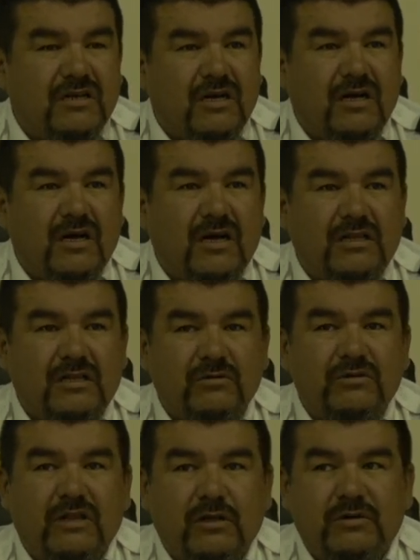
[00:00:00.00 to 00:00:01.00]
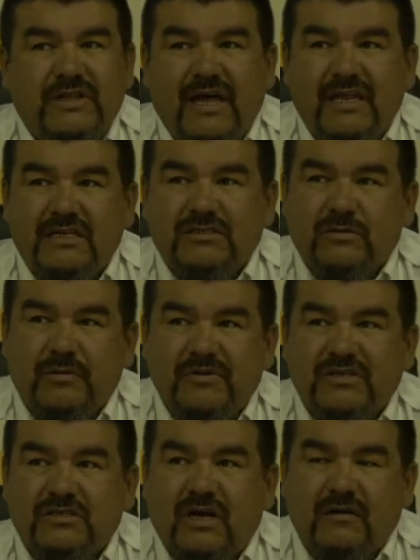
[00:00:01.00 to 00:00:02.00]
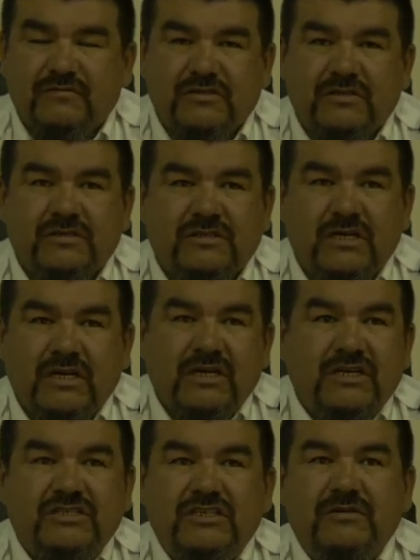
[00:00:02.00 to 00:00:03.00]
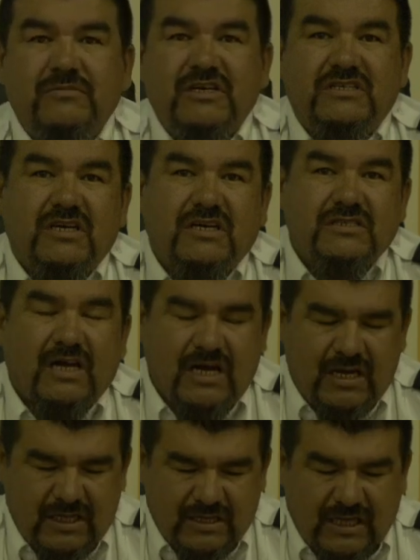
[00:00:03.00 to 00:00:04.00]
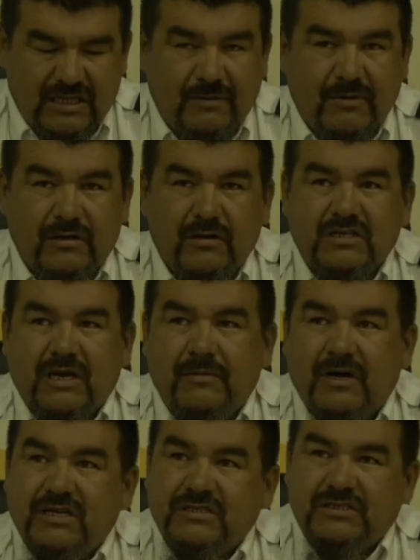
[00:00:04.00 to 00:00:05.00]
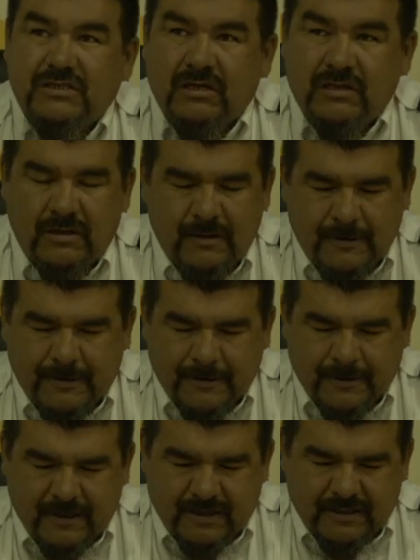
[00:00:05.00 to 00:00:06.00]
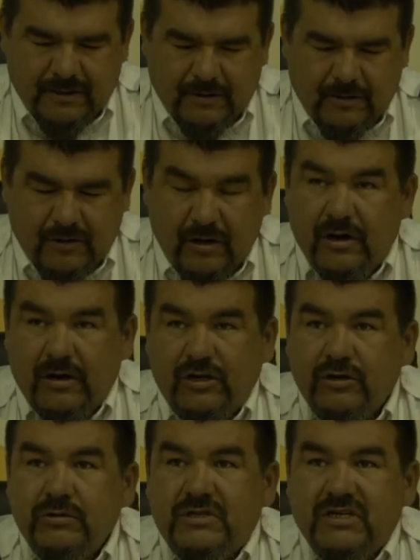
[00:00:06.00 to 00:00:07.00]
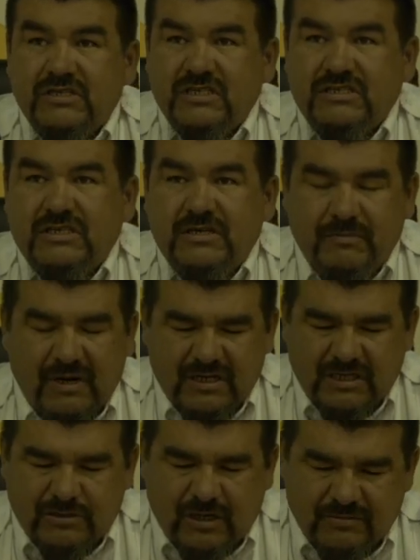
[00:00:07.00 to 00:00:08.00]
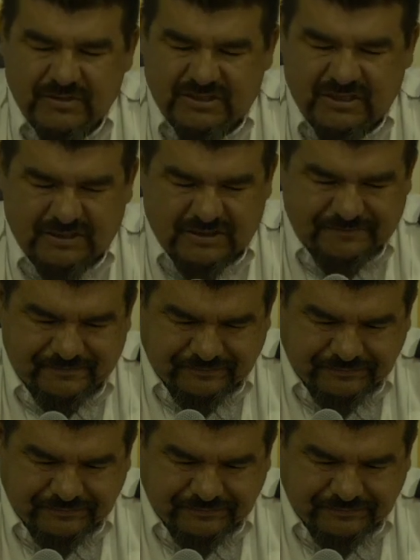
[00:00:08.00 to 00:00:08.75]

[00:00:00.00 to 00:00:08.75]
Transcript: uh, lieutenants or police officers, Jimmy Chen's guy, and Nandemado, Gamagin or youth, Jiji Magne Sabichich.